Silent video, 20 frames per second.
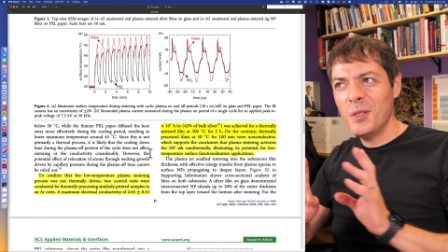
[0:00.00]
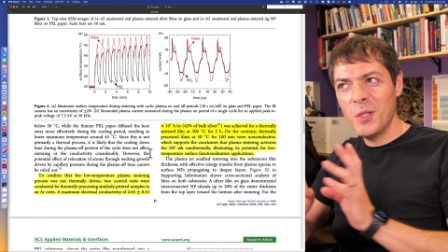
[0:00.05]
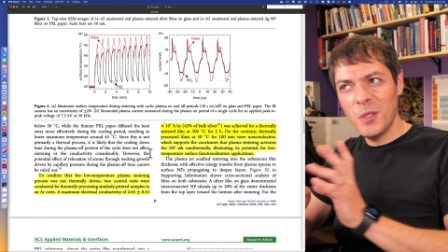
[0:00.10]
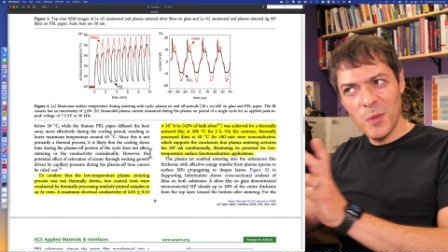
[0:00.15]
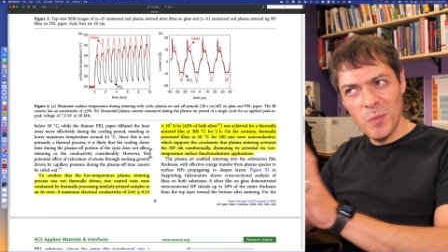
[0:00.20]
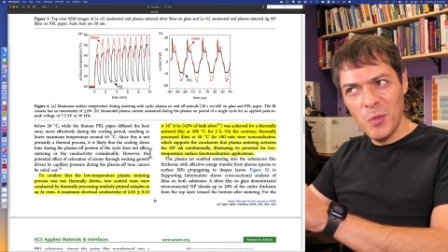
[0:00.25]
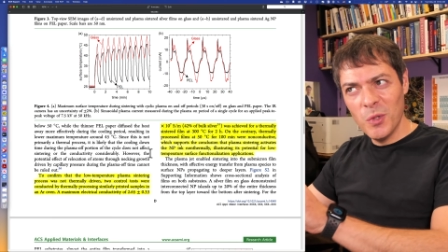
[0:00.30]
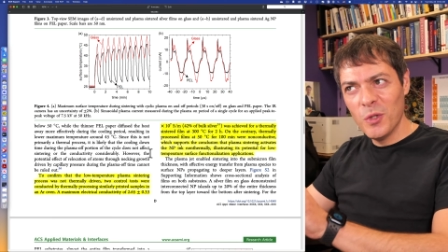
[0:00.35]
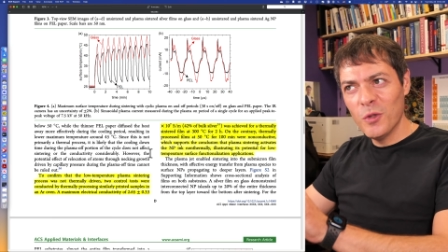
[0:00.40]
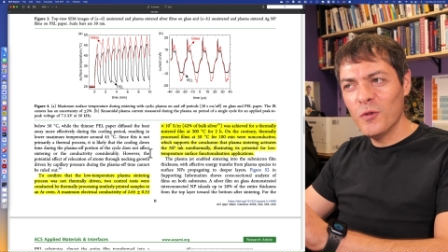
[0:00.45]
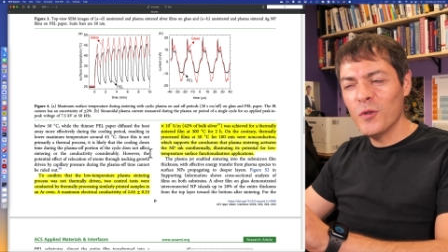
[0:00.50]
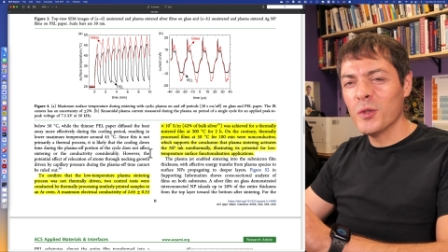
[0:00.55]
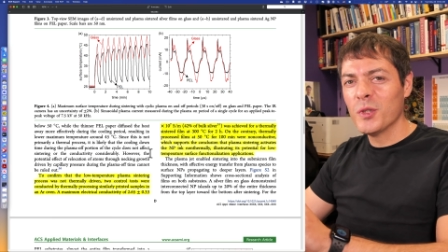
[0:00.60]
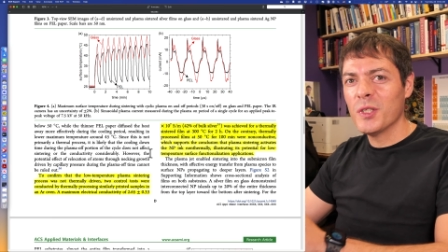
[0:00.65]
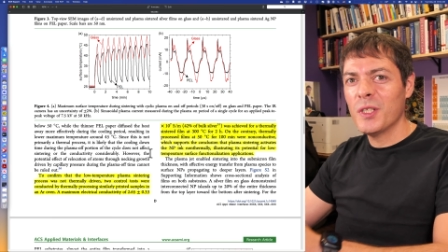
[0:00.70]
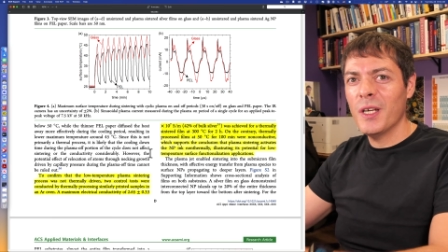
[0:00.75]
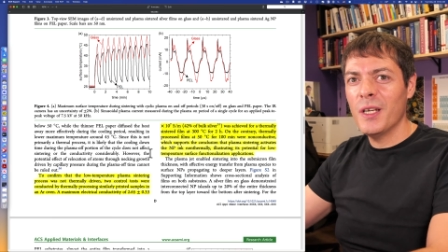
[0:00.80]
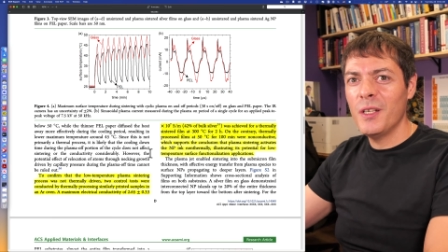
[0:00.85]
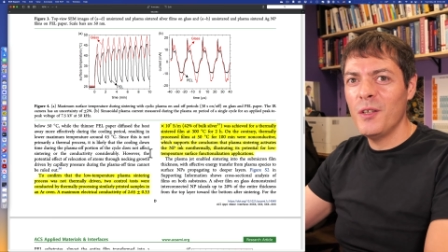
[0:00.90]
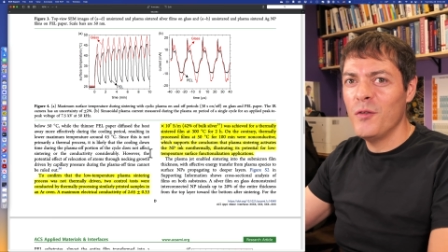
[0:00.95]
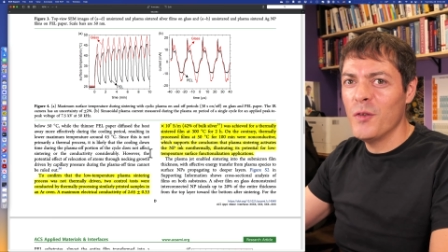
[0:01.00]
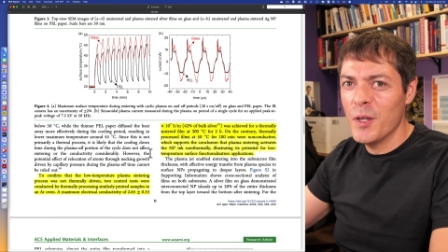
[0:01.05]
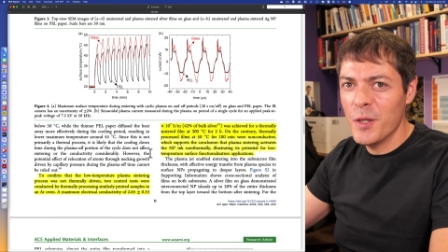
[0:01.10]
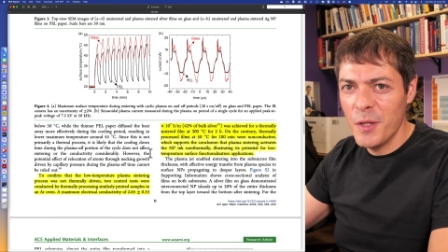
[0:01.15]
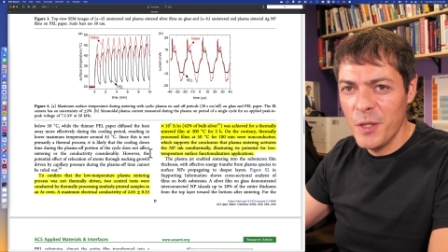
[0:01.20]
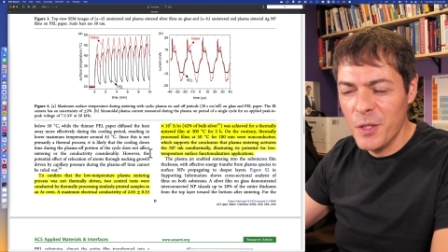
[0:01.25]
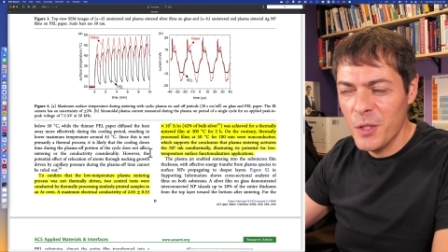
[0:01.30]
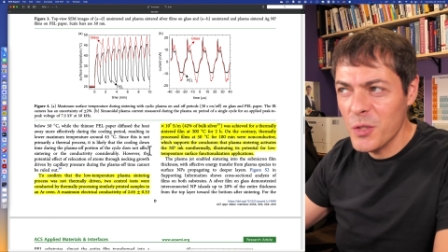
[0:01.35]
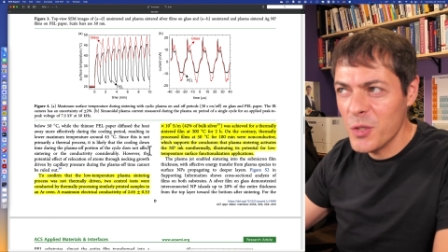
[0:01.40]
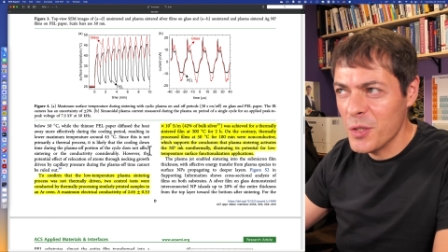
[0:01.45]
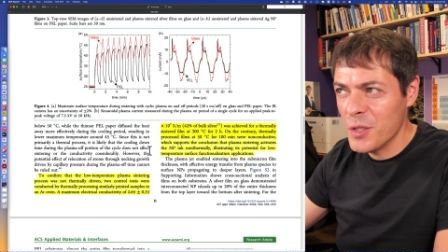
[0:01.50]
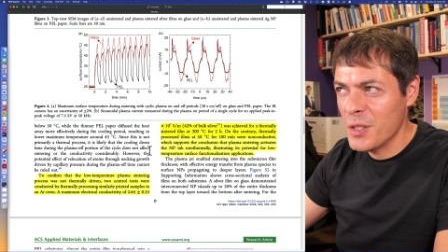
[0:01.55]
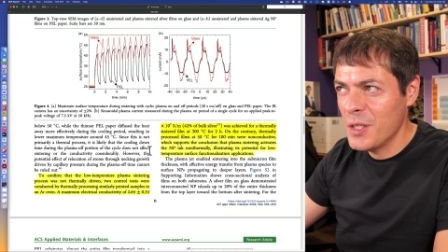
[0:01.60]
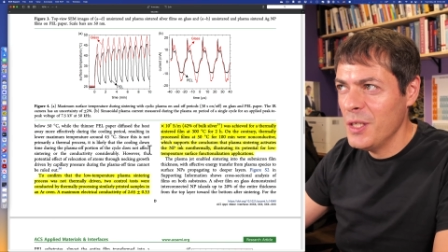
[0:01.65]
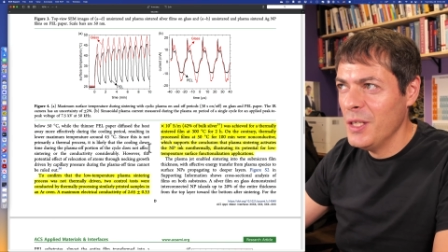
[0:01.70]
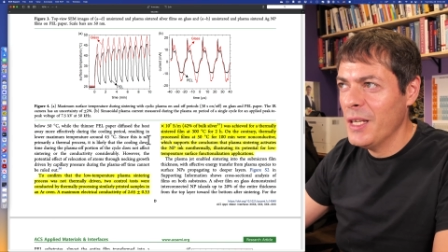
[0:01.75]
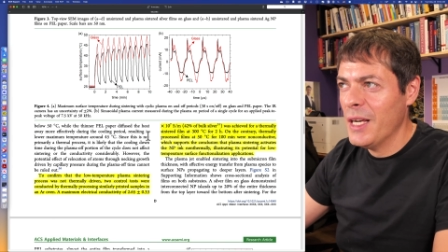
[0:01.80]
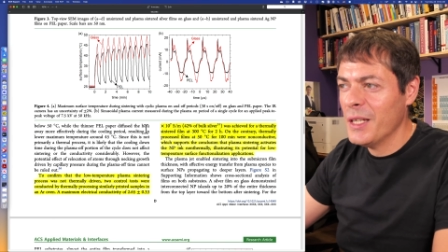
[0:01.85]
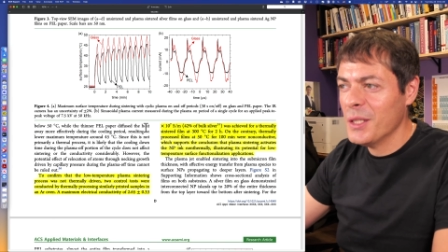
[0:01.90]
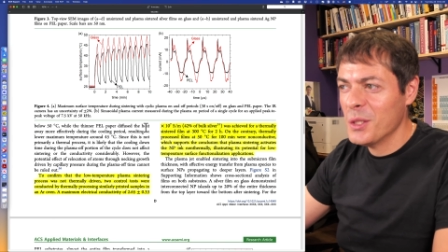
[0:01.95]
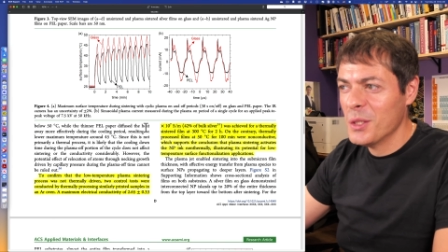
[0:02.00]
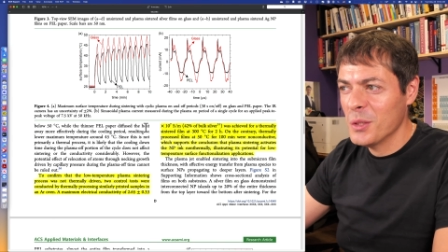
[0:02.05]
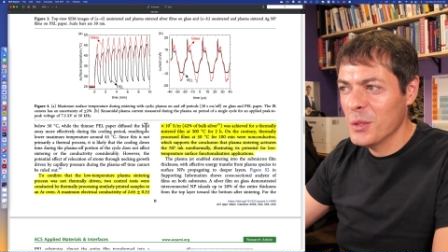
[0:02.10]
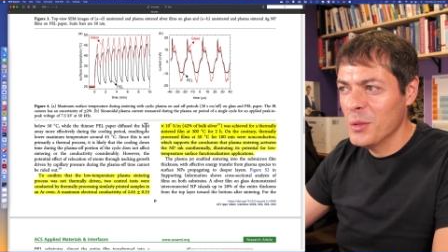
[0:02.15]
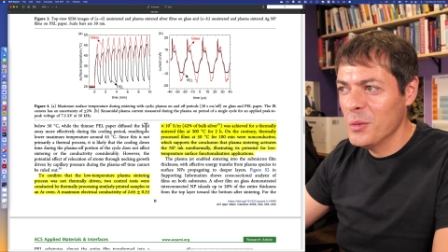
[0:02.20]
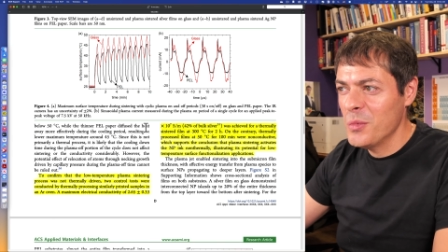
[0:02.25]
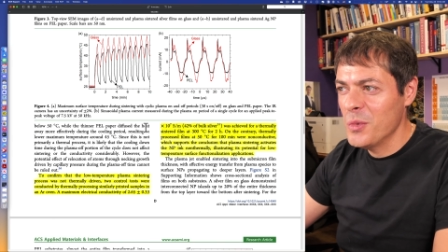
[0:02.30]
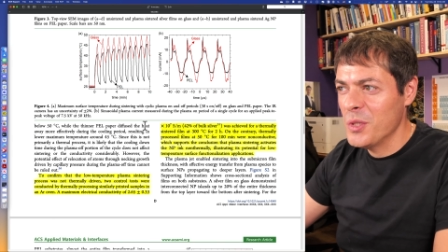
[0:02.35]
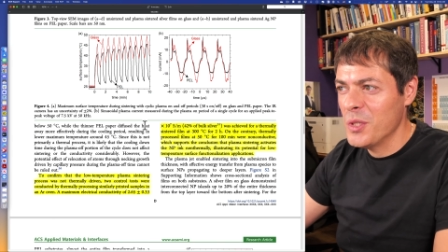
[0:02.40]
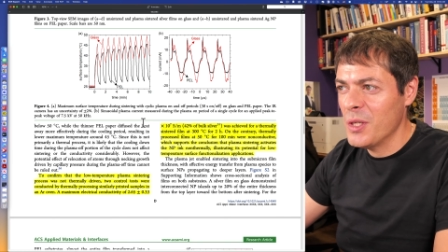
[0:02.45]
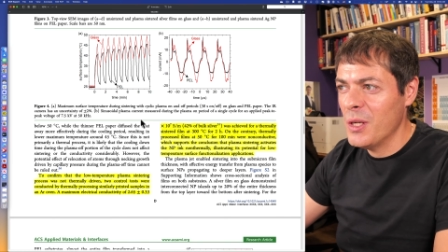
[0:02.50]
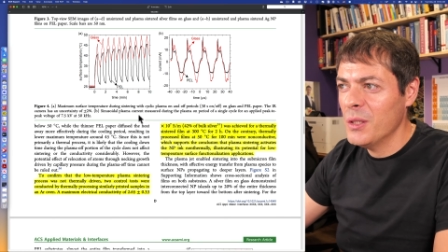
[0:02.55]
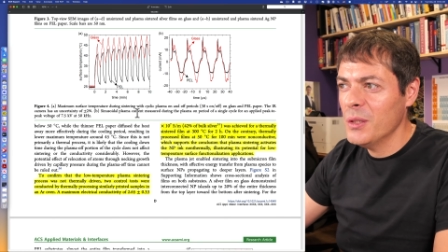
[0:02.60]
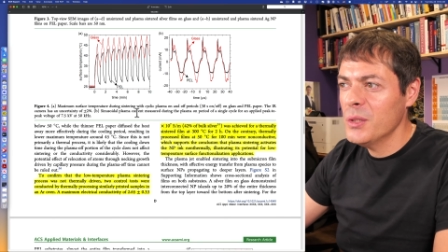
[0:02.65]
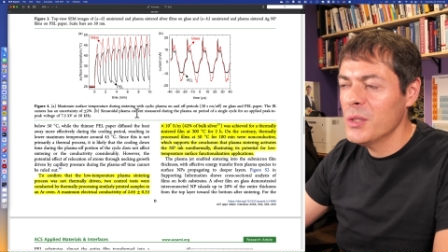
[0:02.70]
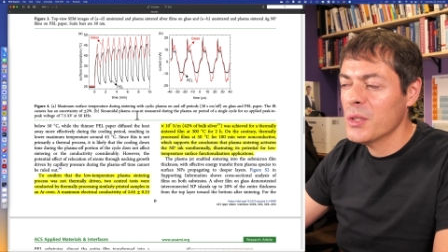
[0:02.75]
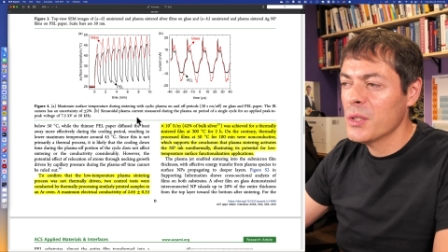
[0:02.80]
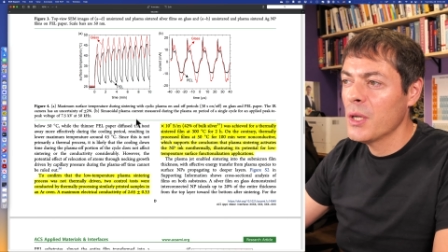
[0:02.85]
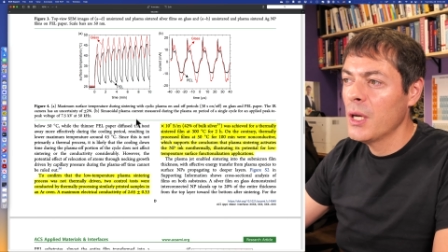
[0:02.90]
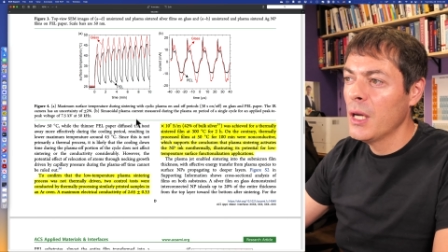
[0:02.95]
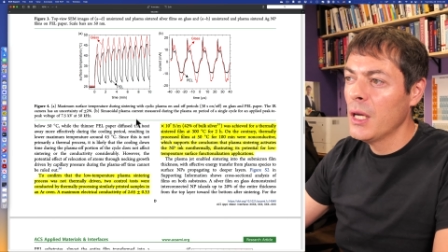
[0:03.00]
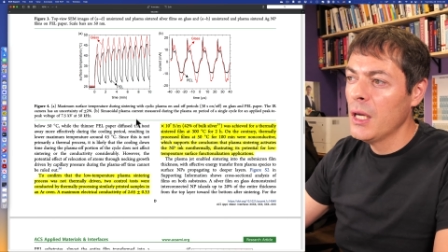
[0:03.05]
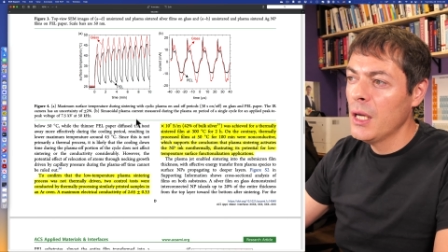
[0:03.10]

This is beautiful study, very interesting, excellent results.